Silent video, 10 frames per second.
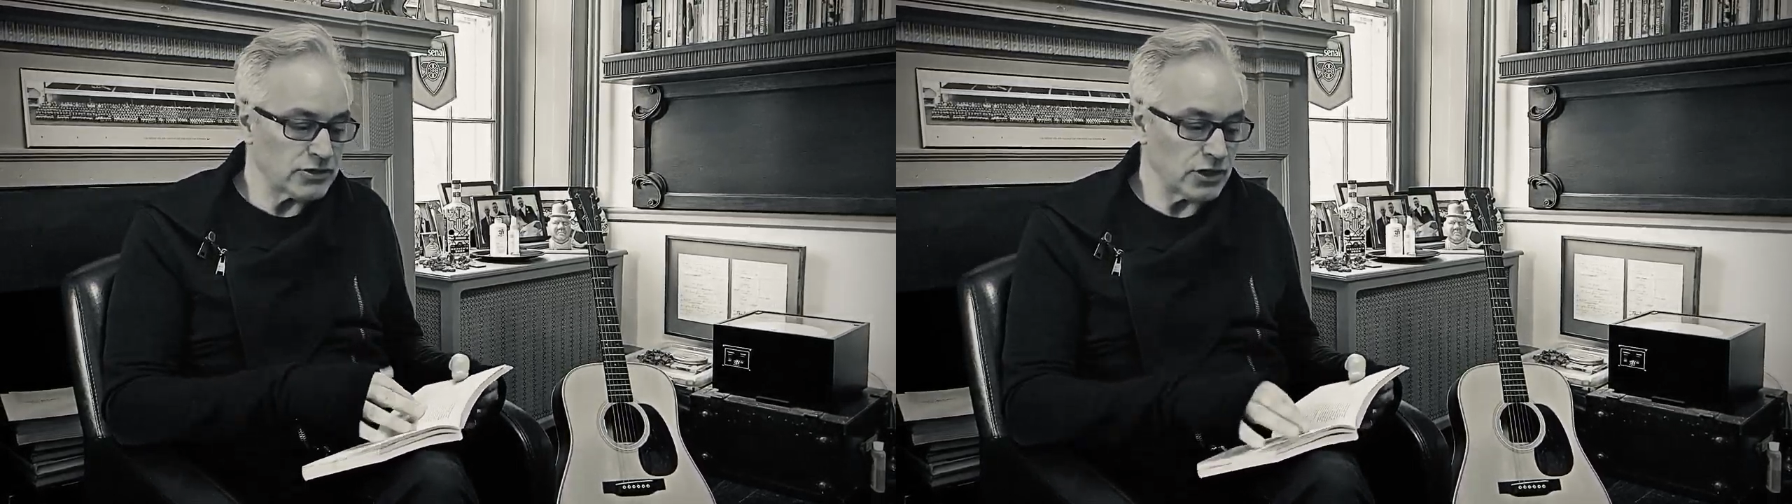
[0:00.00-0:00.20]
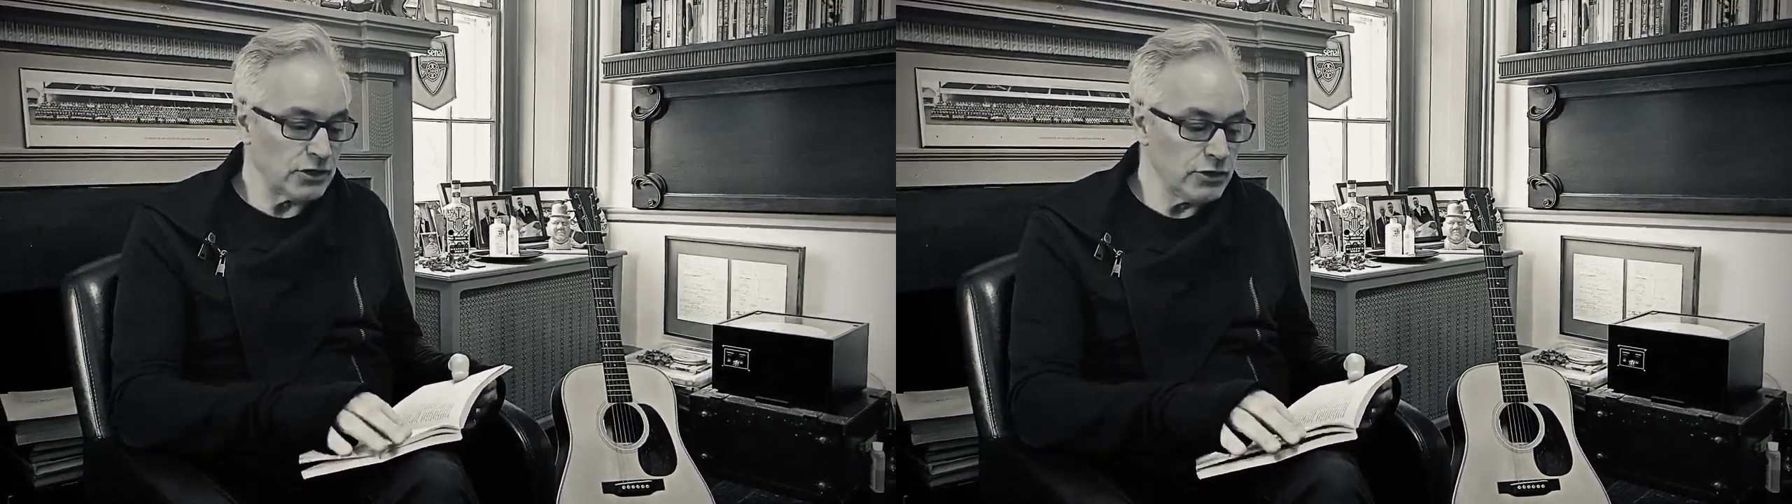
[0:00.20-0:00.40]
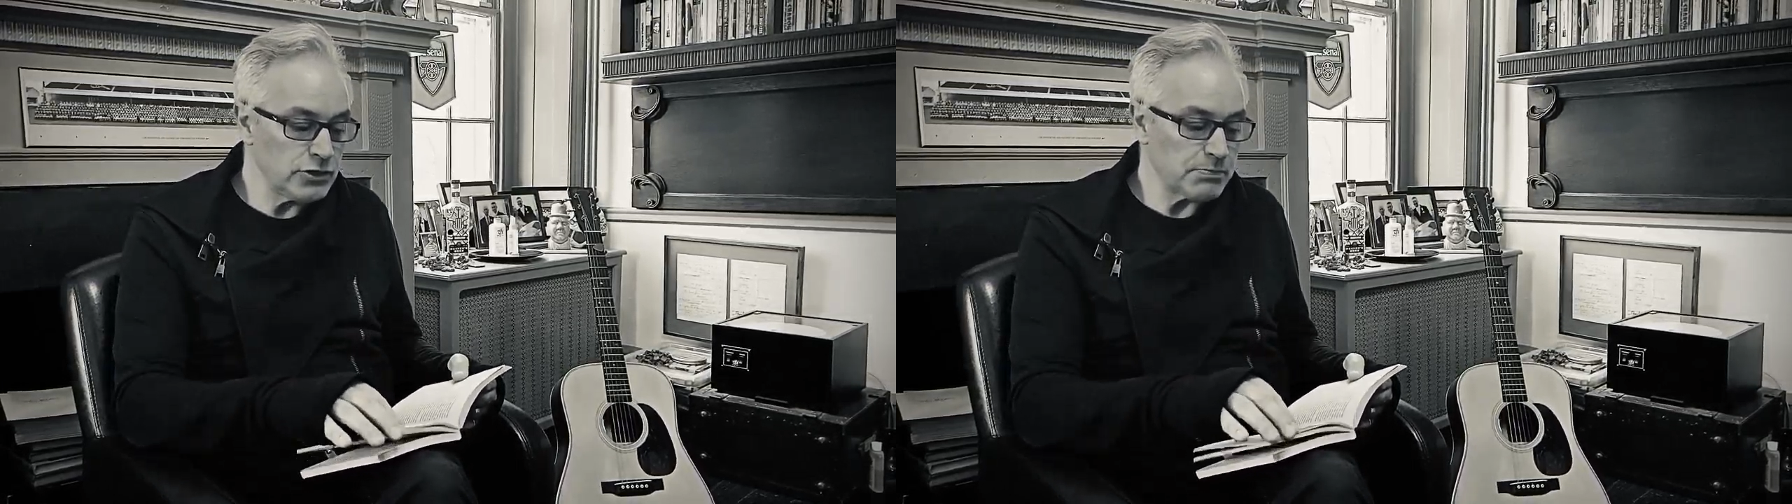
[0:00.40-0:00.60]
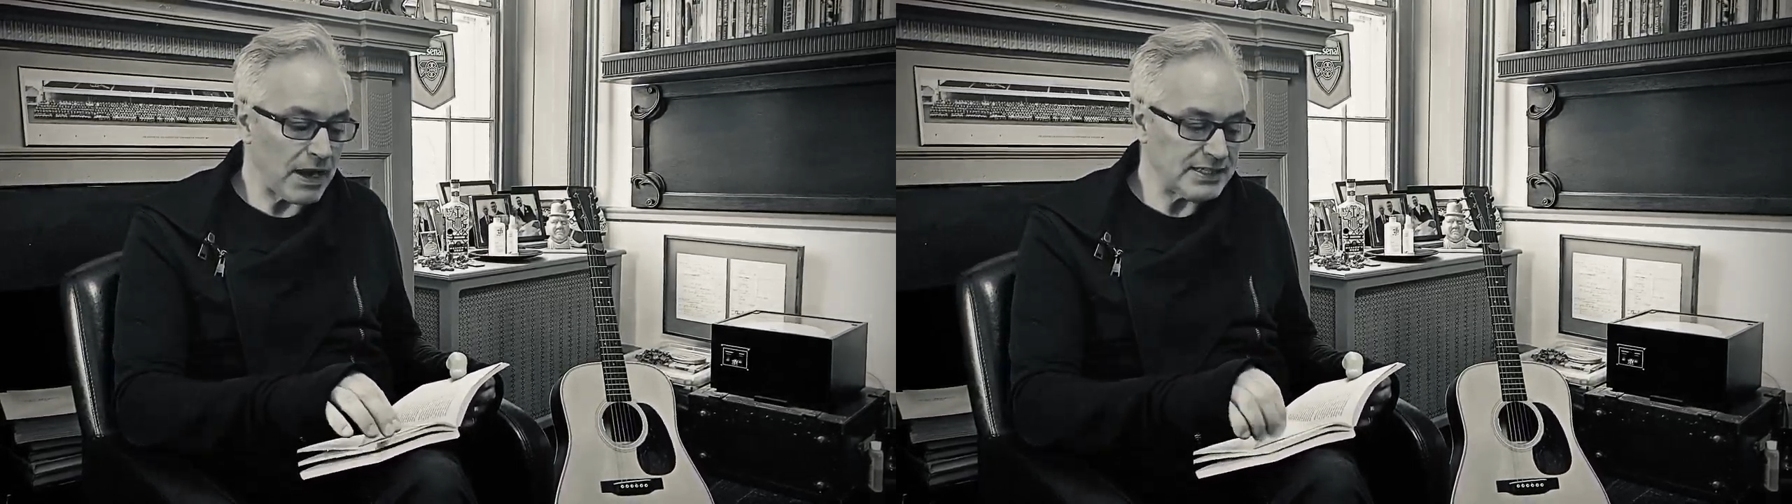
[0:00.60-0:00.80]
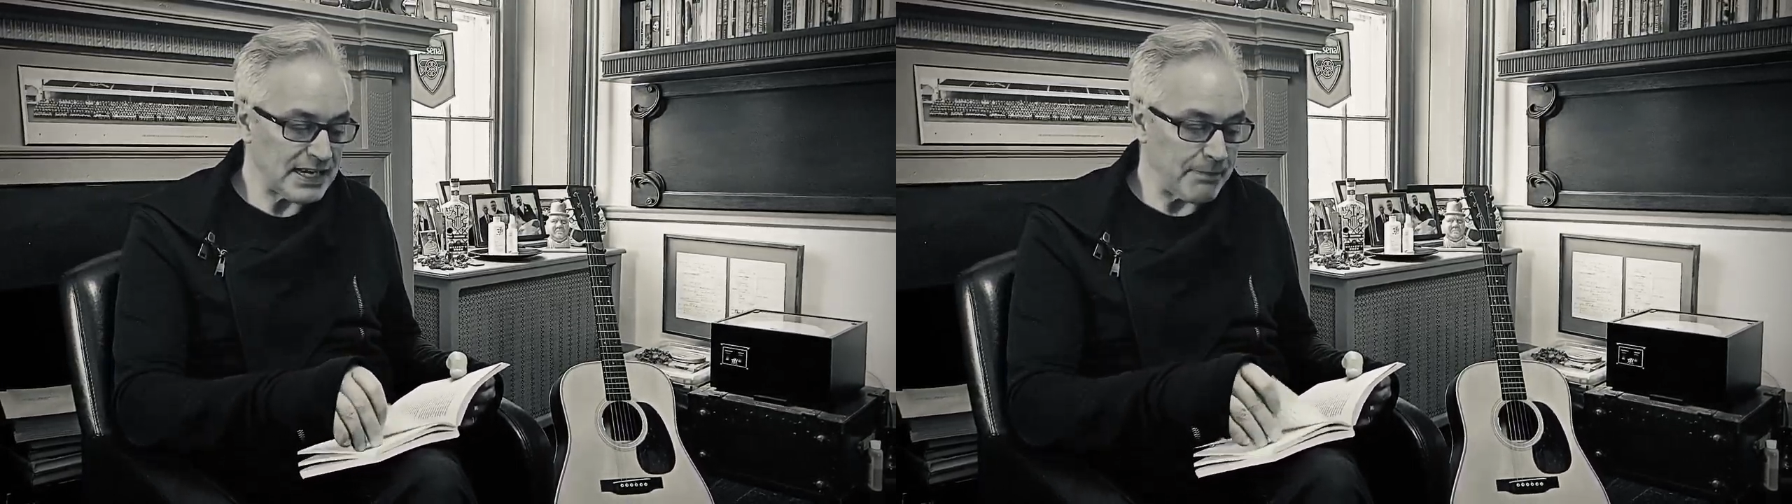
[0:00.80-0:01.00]
to lose
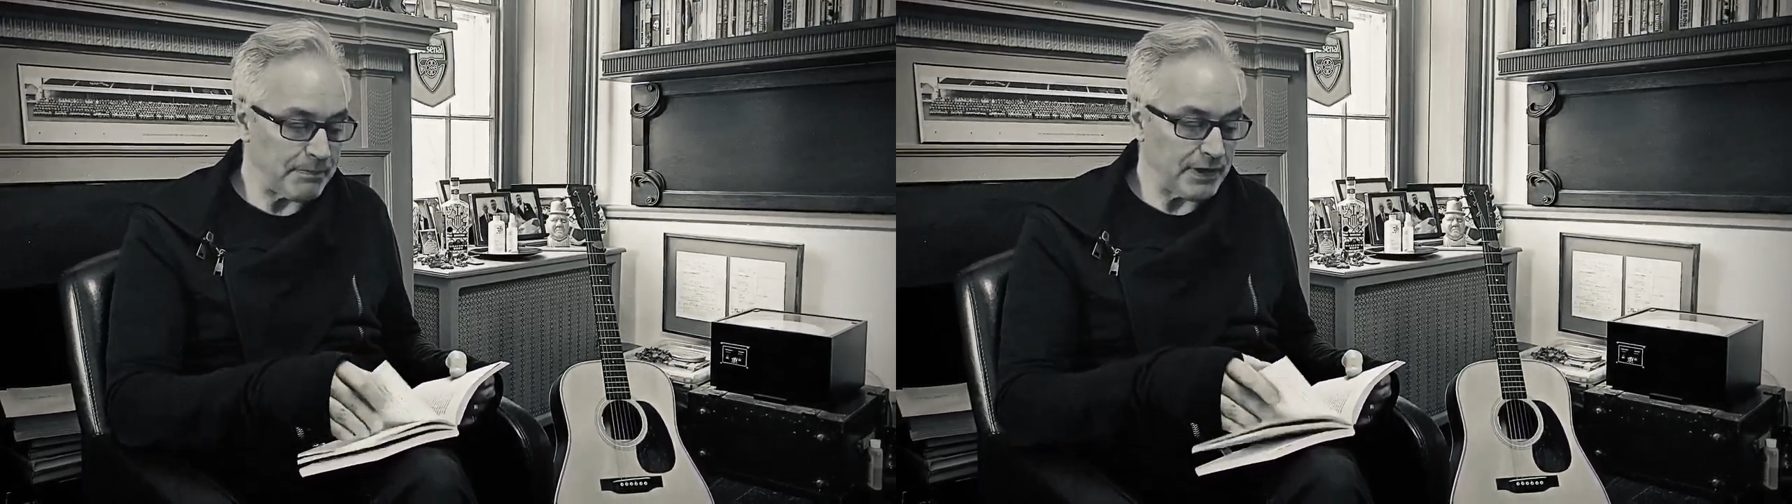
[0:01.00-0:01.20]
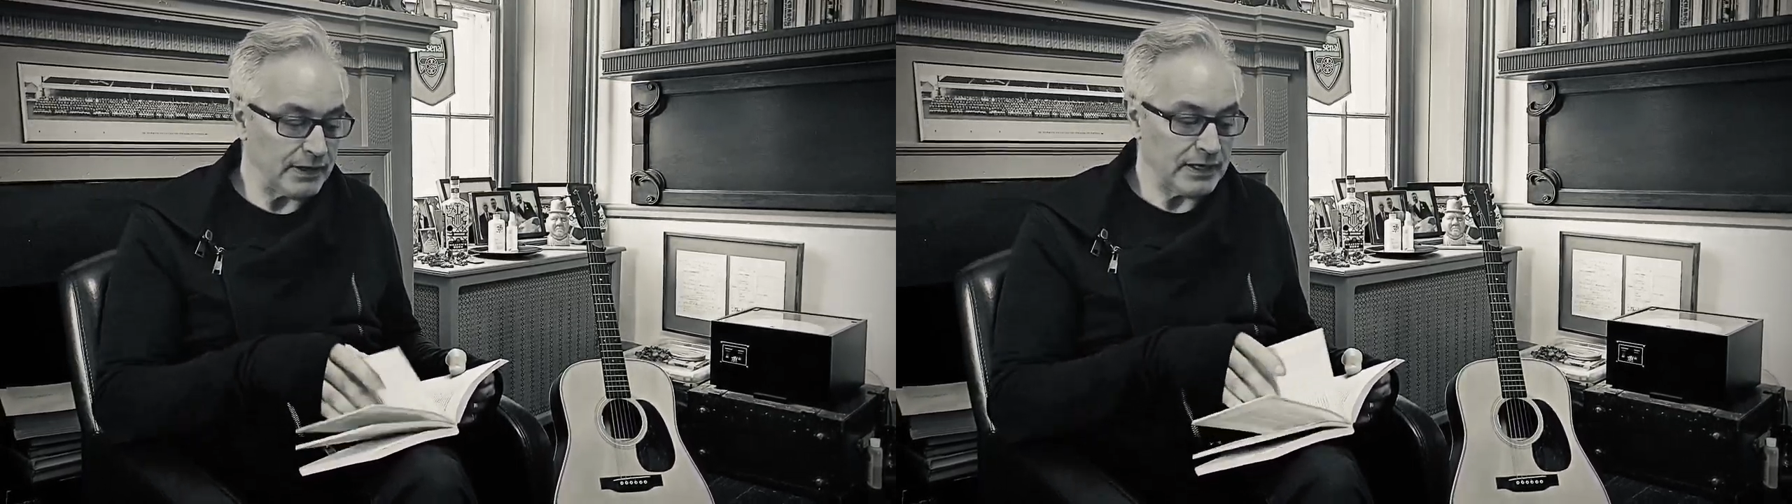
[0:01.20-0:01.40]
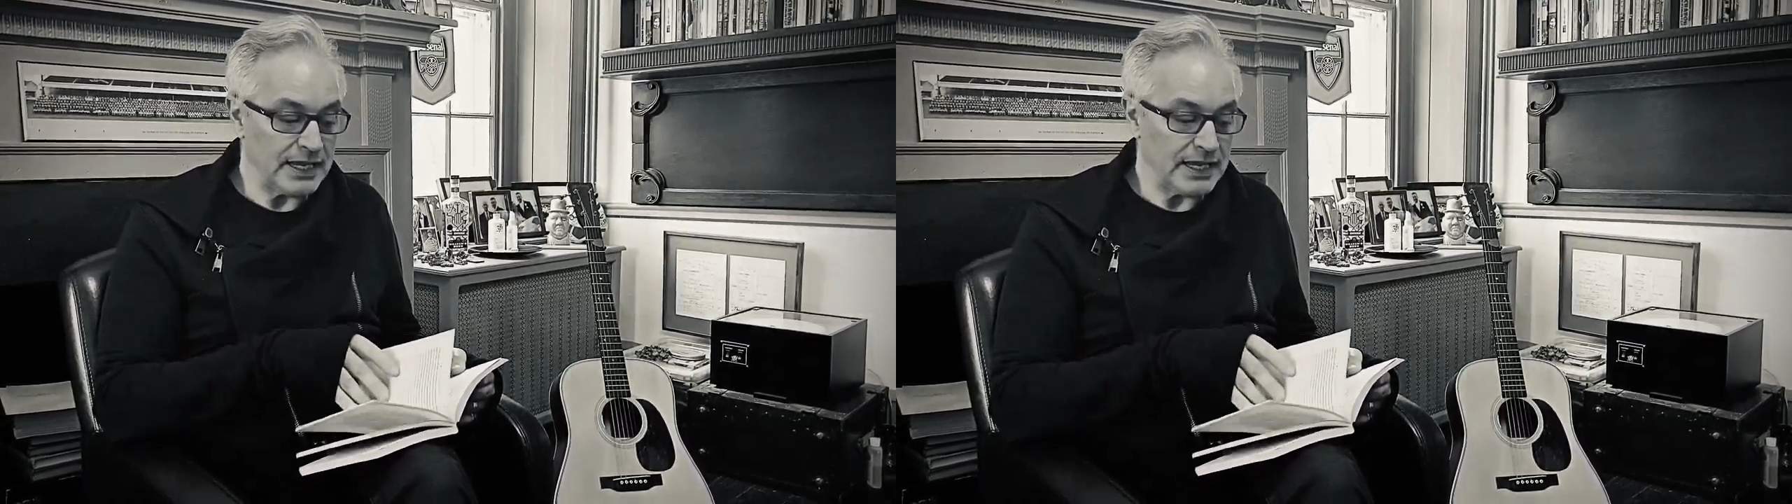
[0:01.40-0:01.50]
my temper